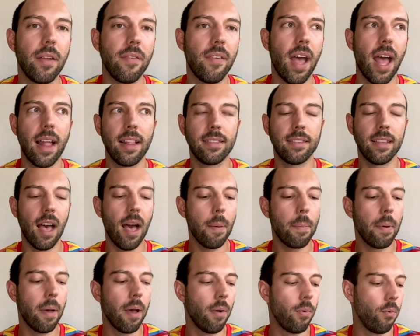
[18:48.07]
of a heads
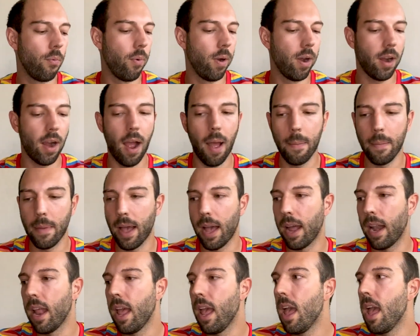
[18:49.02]
up where I'm
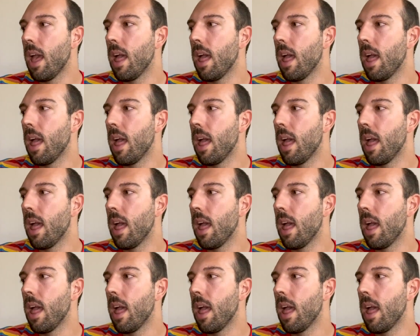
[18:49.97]
at.